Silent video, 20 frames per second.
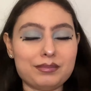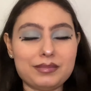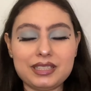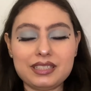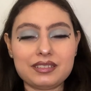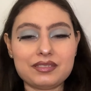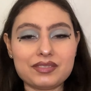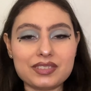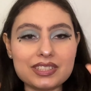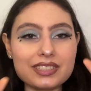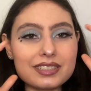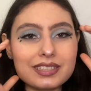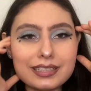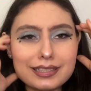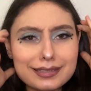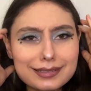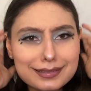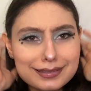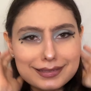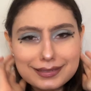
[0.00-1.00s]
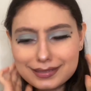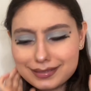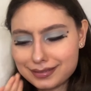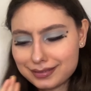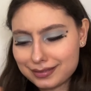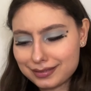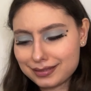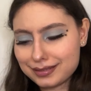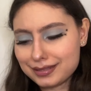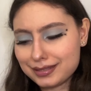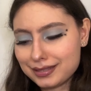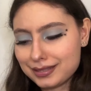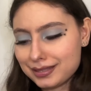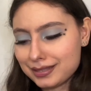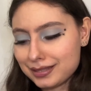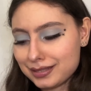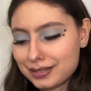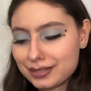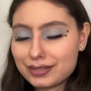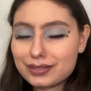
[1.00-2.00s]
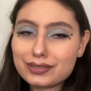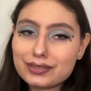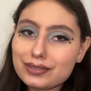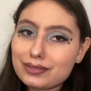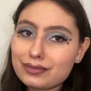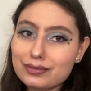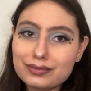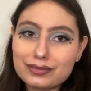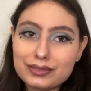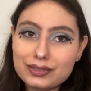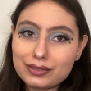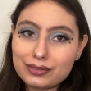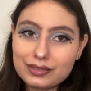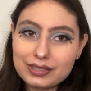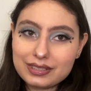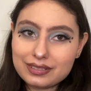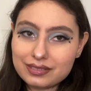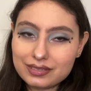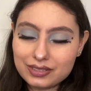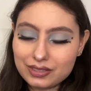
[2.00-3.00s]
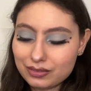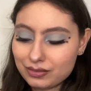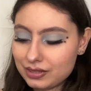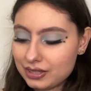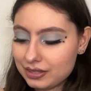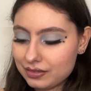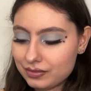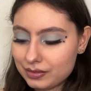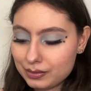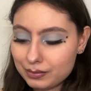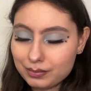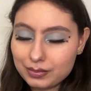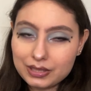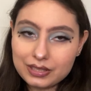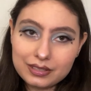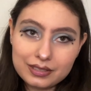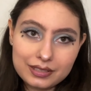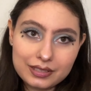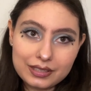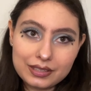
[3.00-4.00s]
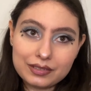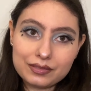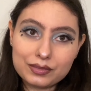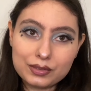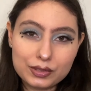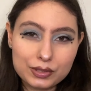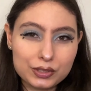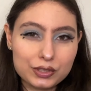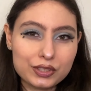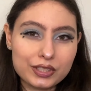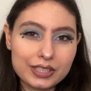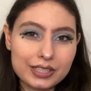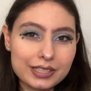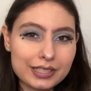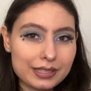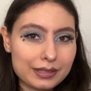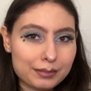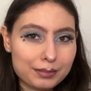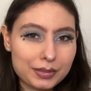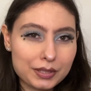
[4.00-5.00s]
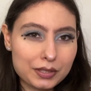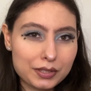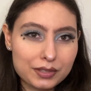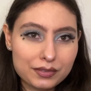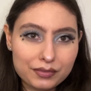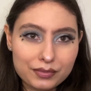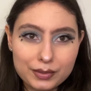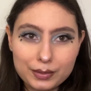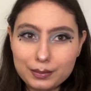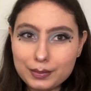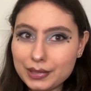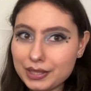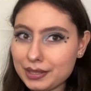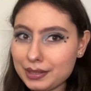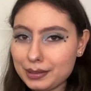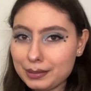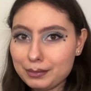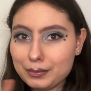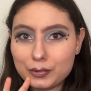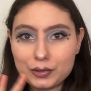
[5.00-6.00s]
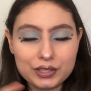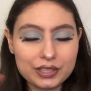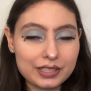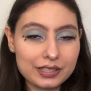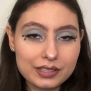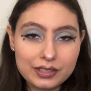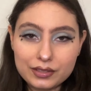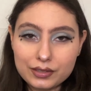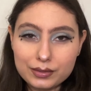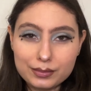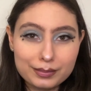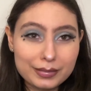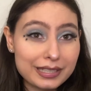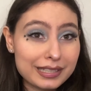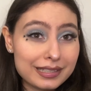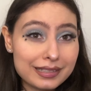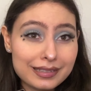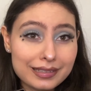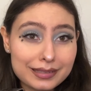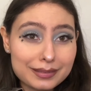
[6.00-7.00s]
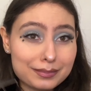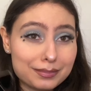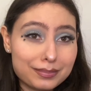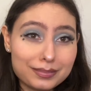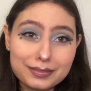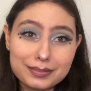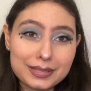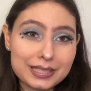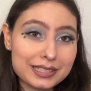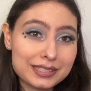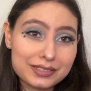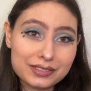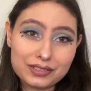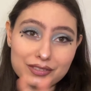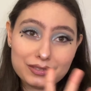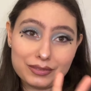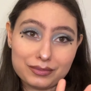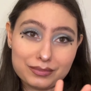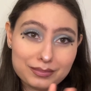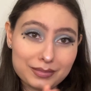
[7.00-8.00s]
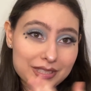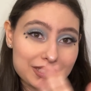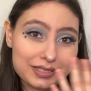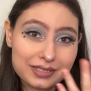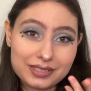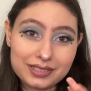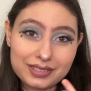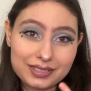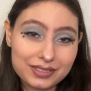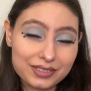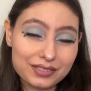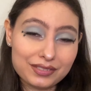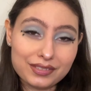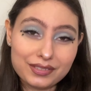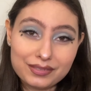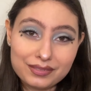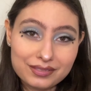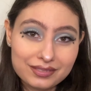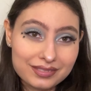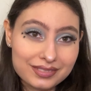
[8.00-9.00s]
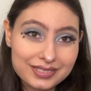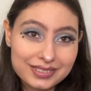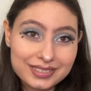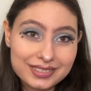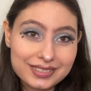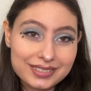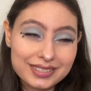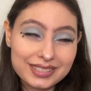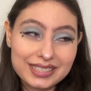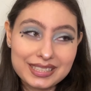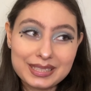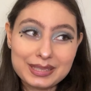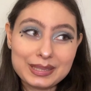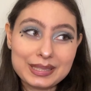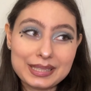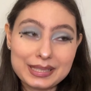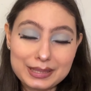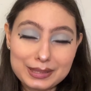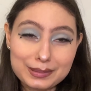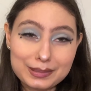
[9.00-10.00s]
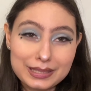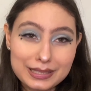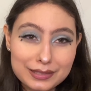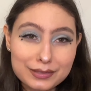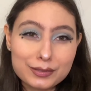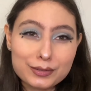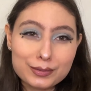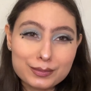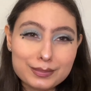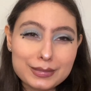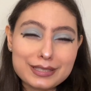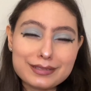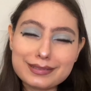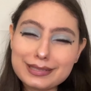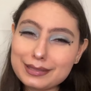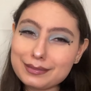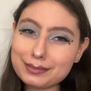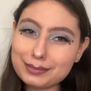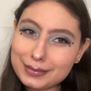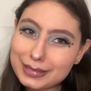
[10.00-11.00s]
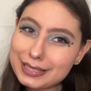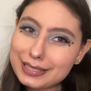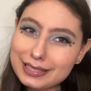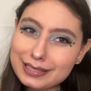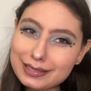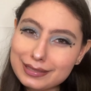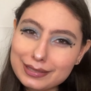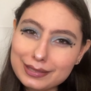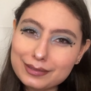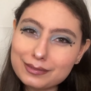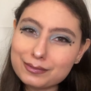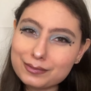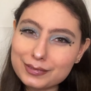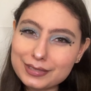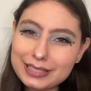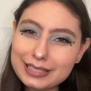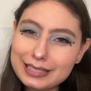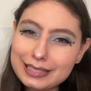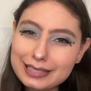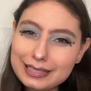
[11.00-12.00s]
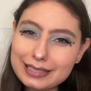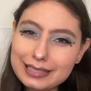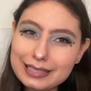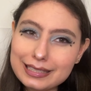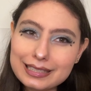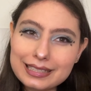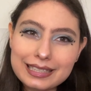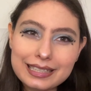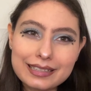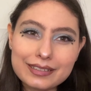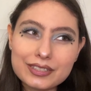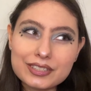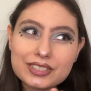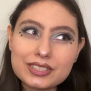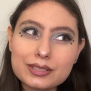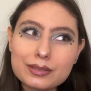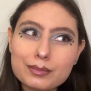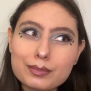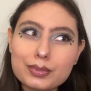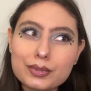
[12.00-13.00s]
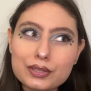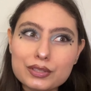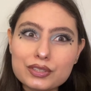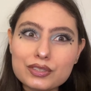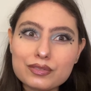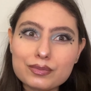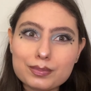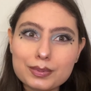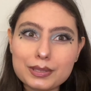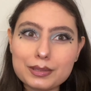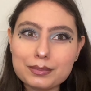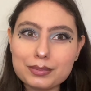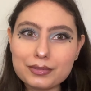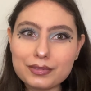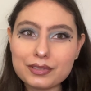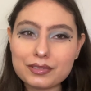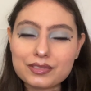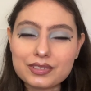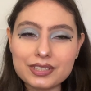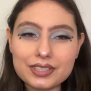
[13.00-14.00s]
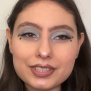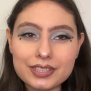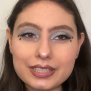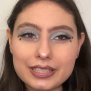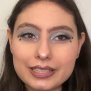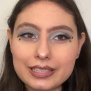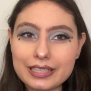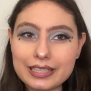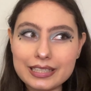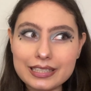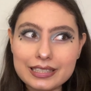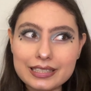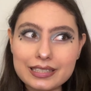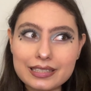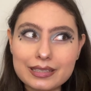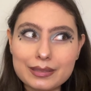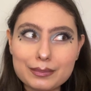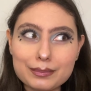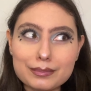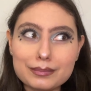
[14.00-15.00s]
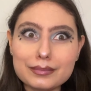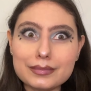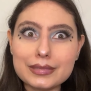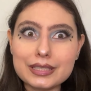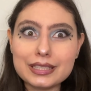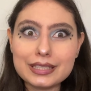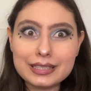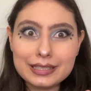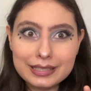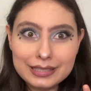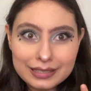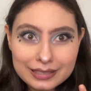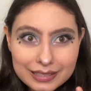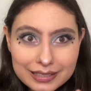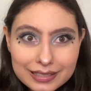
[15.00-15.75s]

believe it. Like, so don't give up. If you're trying to get PR from them or any other brand, like, please don't, because, you know, like, you little, like me, like, really, like, there's a bunch of people out there, and, like, me,